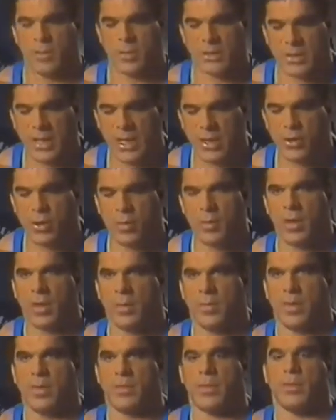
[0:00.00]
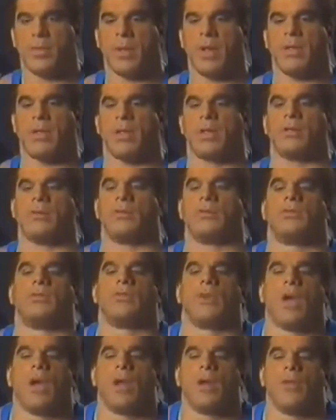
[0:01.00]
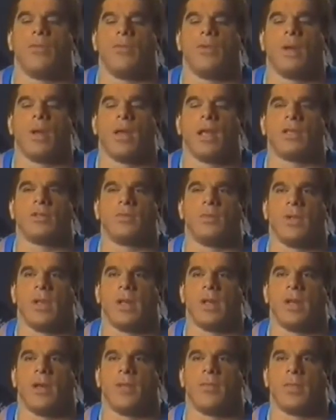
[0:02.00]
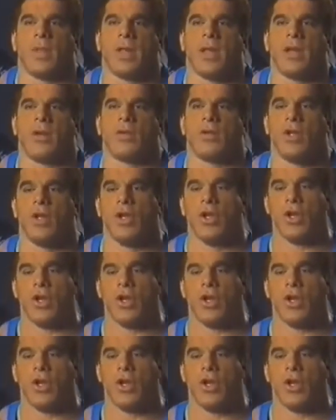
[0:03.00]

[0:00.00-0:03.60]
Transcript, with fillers: mistake too many people make that you kind of relax when they come down.